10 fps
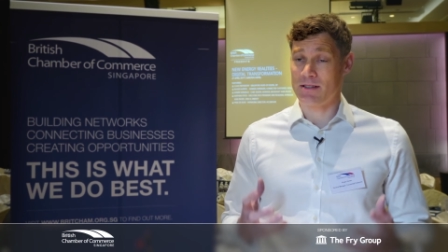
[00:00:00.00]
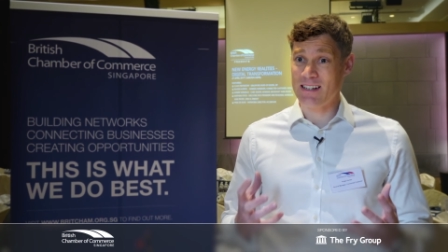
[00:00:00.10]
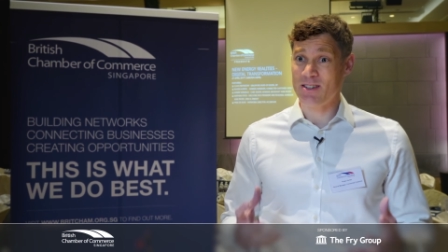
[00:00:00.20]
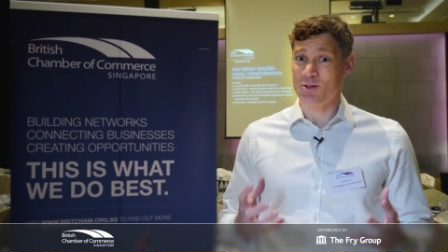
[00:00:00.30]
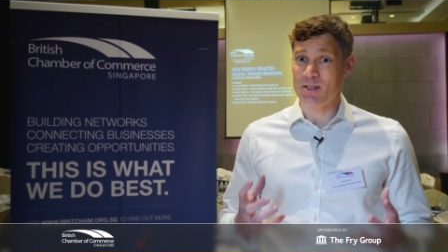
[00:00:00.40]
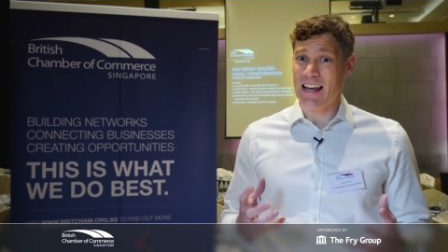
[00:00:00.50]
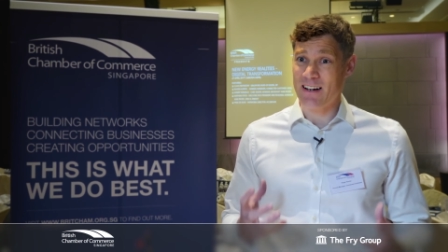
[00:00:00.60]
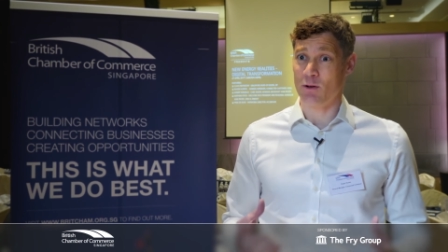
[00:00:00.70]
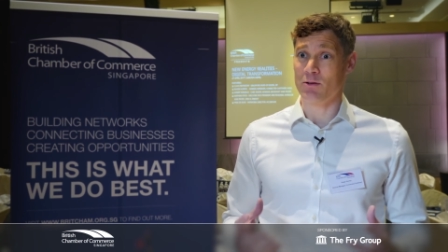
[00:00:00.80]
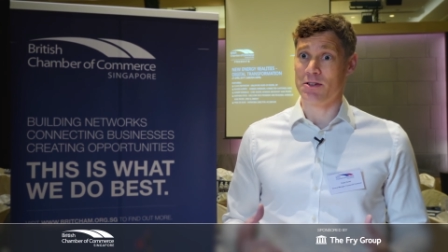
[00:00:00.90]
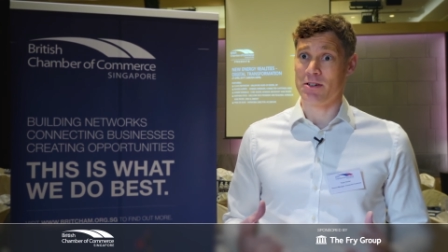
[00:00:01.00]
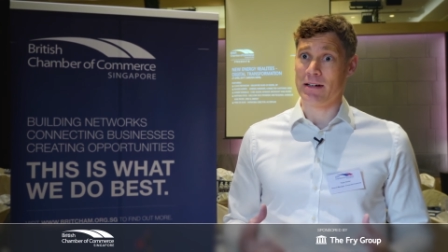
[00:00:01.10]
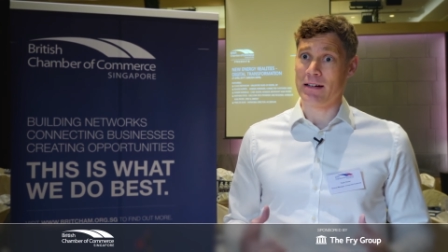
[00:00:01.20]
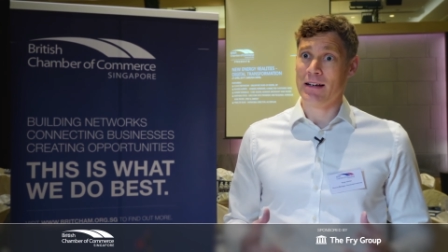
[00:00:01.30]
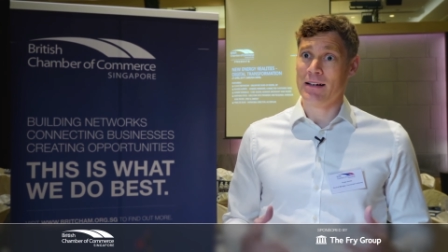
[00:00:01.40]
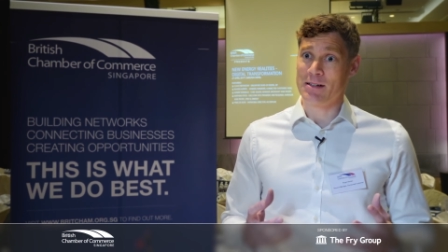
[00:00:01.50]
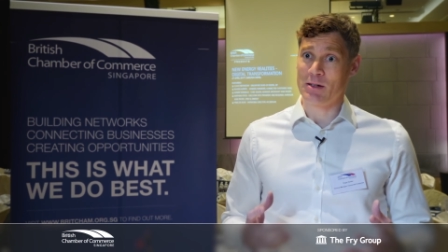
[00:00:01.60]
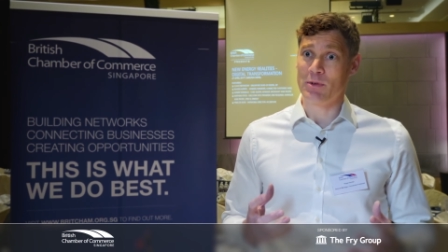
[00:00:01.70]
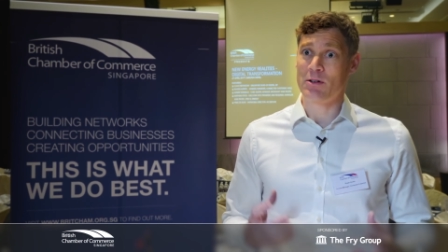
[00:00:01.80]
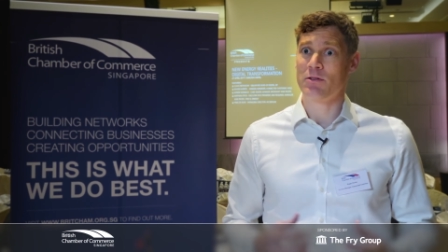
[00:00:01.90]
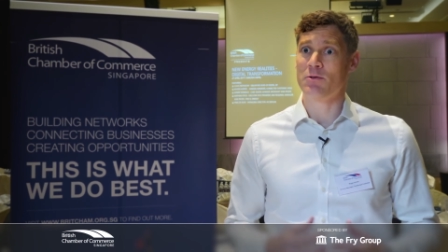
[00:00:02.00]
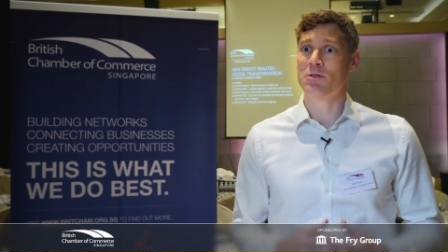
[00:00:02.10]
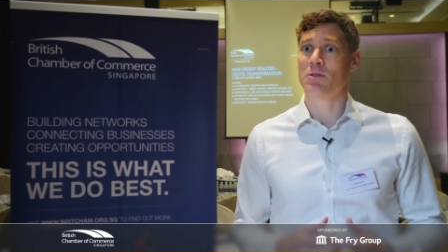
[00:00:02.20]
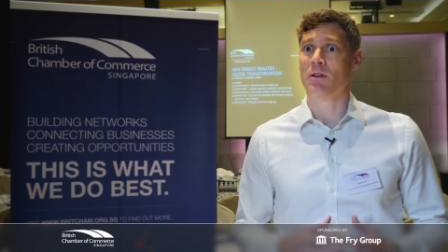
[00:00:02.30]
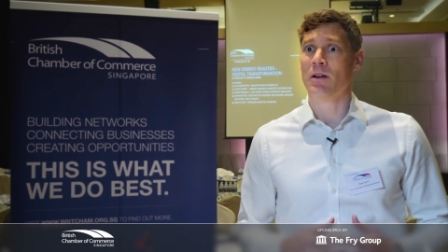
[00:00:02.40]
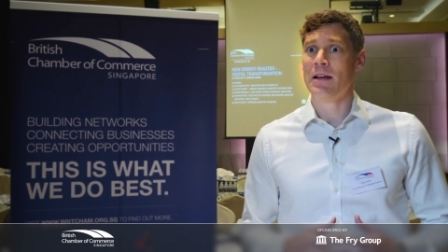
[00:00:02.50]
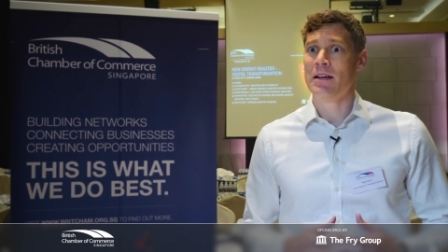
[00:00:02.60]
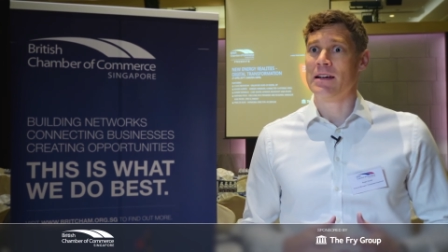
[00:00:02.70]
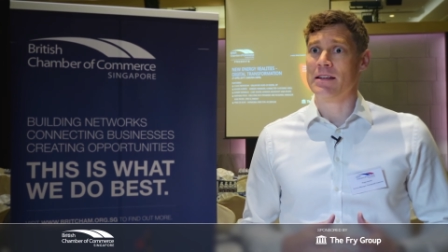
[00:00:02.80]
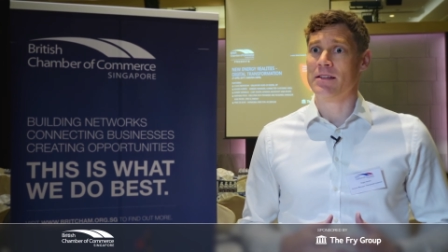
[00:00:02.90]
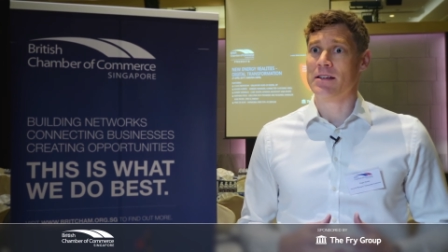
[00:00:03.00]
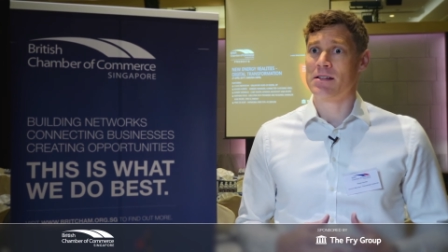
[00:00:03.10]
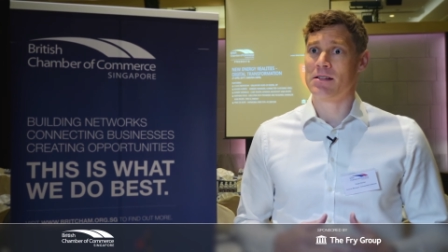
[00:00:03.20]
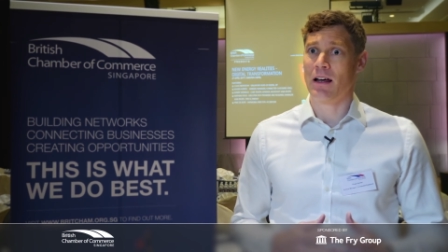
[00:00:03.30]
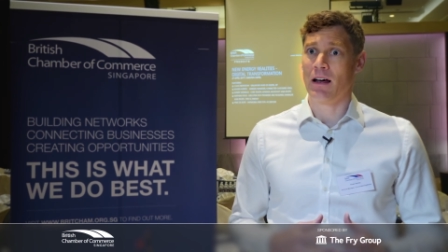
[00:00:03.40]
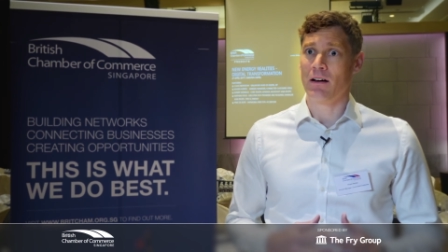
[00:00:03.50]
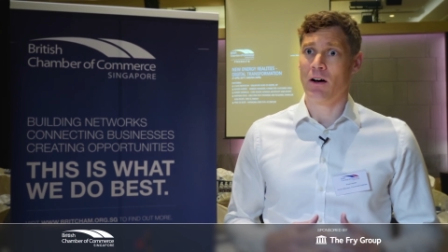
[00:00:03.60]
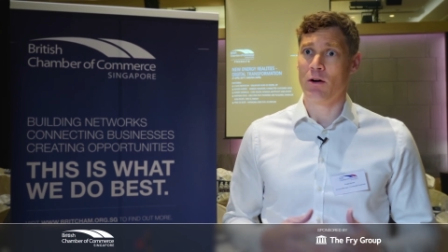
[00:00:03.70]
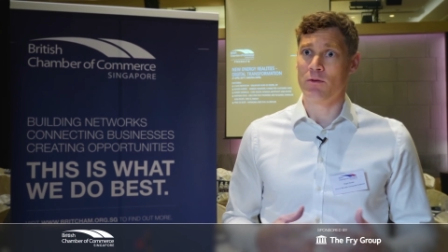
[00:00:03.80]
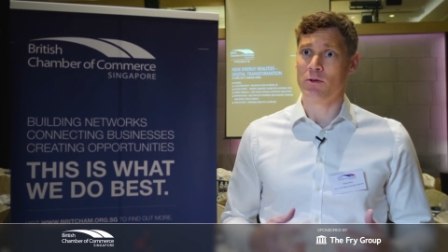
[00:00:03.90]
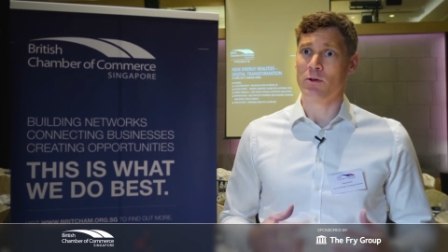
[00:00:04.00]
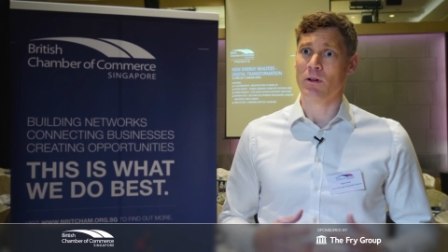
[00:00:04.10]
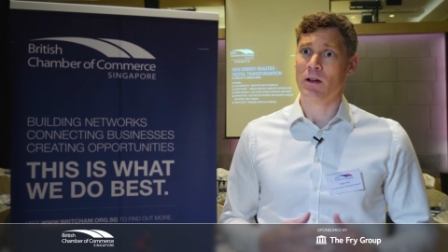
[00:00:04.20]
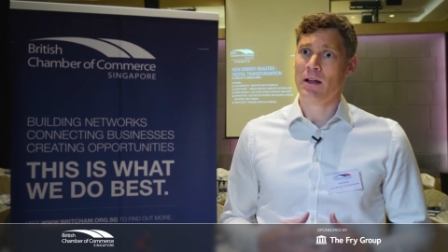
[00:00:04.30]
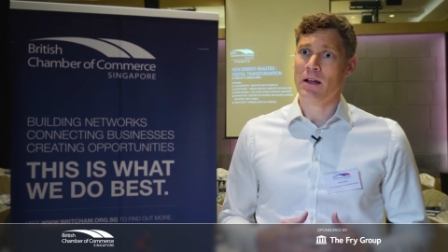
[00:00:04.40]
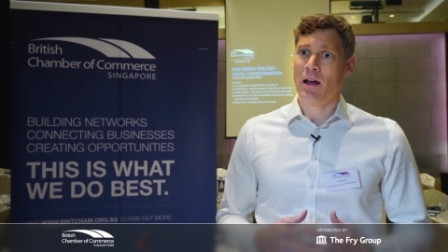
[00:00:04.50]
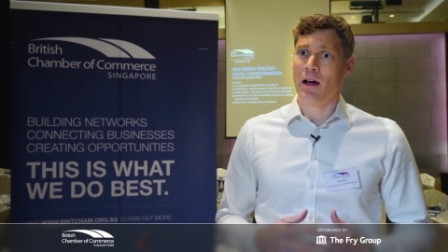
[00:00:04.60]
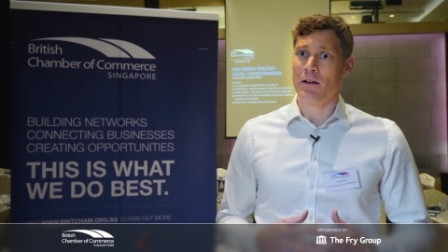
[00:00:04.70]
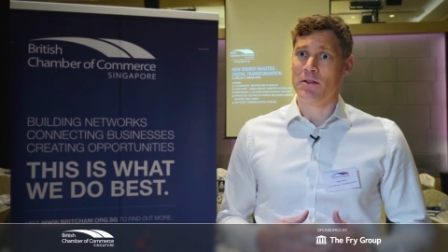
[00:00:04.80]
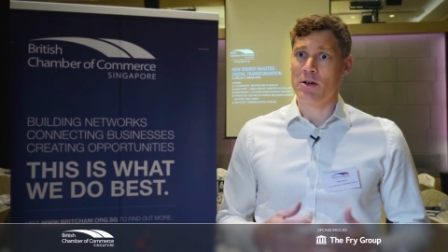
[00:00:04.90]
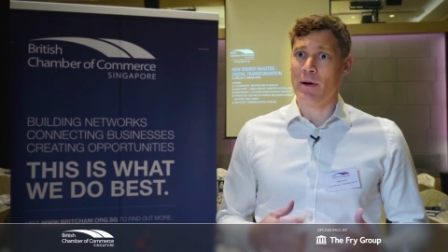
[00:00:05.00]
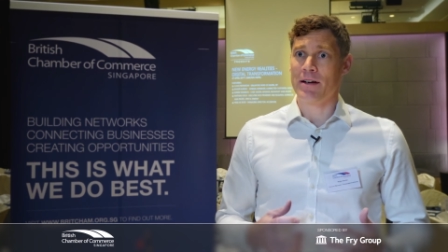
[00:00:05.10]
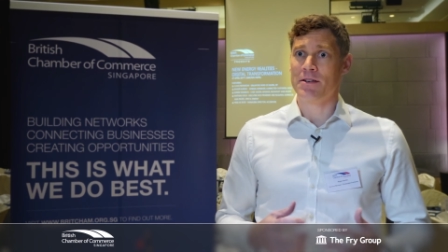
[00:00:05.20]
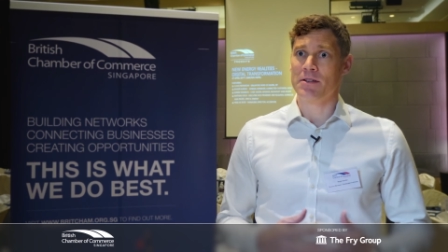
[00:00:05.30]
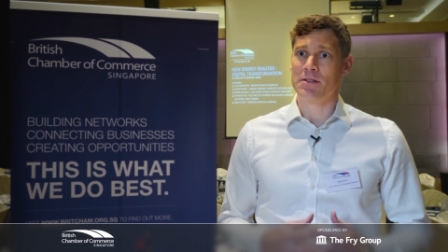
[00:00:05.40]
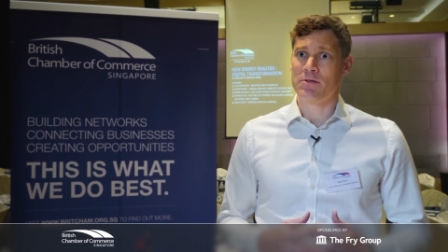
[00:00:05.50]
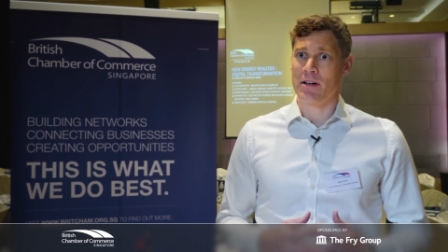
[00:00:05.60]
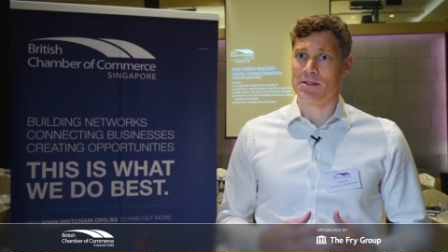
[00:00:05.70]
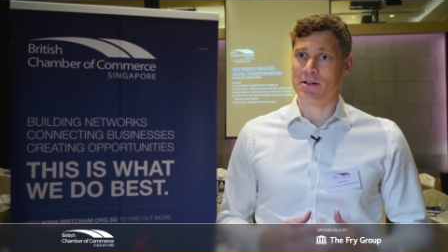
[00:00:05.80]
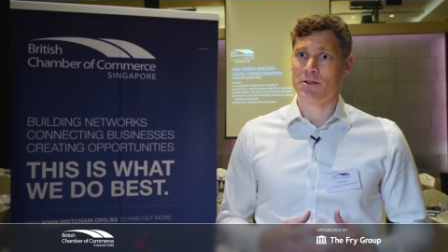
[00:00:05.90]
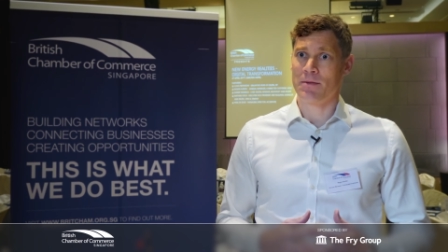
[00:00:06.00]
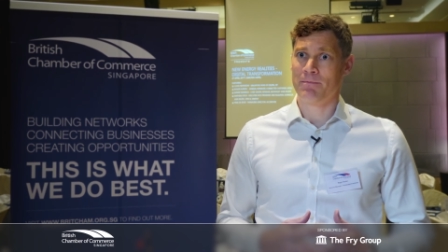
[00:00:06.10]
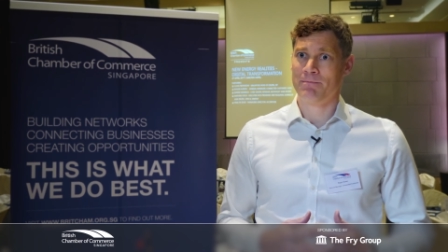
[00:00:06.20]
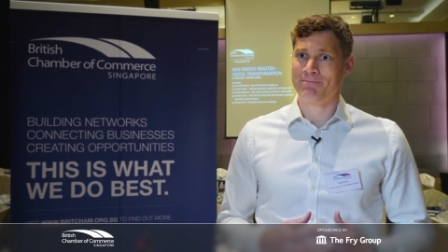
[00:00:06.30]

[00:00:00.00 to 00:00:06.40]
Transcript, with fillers: Digital technology is going to be crucial in this uh, overall uh, new energies transition.